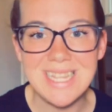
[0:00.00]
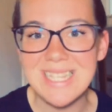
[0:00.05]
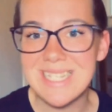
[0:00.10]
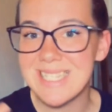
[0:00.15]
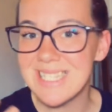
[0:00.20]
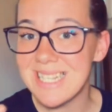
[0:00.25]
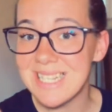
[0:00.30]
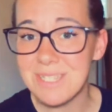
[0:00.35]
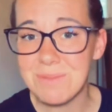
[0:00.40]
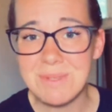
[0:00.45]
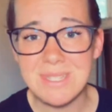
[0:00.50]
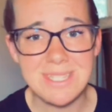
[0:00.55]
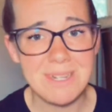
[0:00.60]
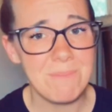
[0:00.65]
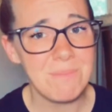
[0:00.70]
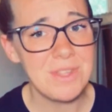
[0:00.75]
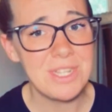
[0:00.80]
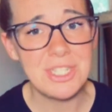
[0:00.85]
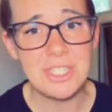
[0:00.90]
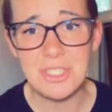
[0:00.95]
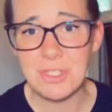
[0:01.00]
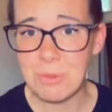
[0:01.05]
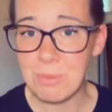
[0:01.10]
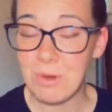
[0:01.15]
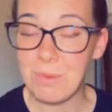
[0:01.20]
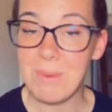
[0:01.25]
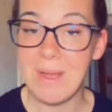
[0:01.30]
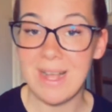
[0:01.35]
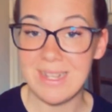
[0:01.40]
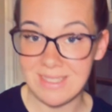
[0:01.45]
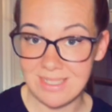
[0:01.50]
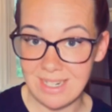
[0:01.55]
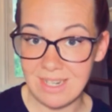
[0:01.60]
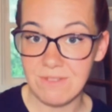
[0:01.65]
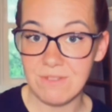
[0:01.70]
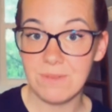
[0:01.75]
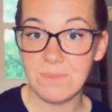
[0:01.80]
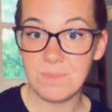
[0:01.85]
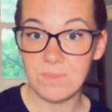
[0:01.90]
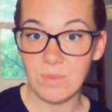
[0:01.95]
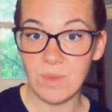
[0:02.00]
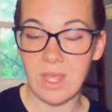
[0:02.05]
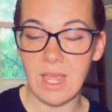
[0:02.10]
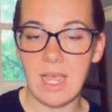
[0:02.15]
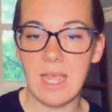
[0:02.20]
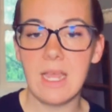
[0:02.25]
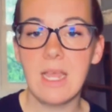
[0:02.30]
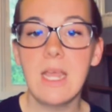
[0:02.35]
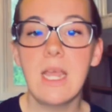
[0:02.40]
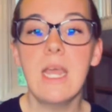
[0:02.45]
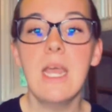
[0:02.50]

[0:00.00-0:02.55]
This gets me something super positive. Okay.